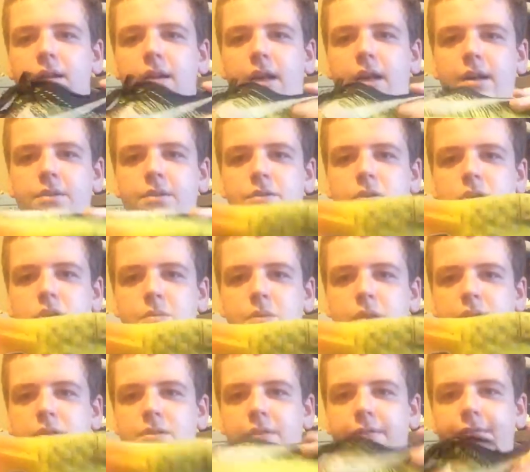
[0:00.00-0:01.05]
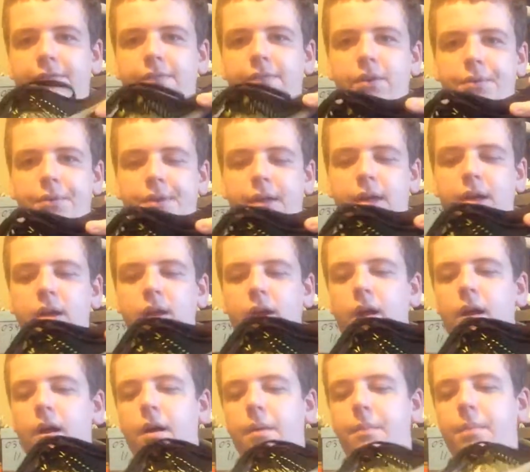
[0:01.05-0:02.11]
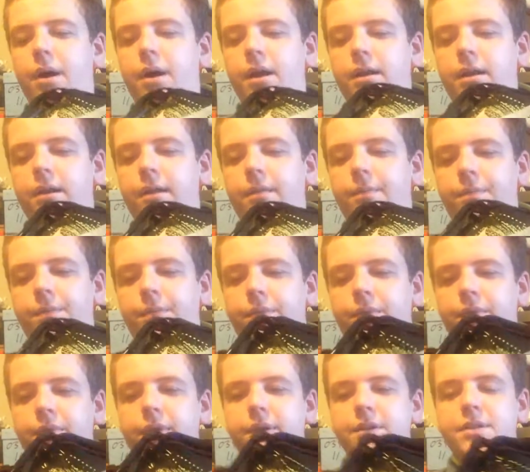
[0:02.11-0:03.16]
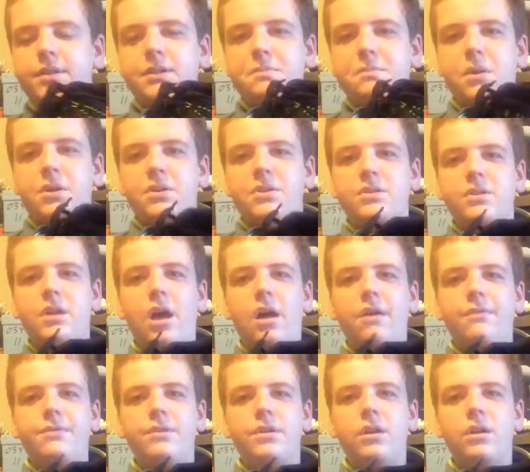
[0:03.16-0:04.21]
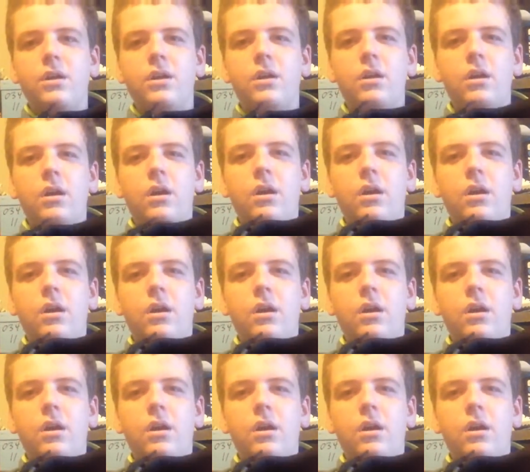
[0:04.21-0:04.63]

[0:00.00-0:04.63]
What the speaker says: Now, excuse me, these are filthy, but this is much softer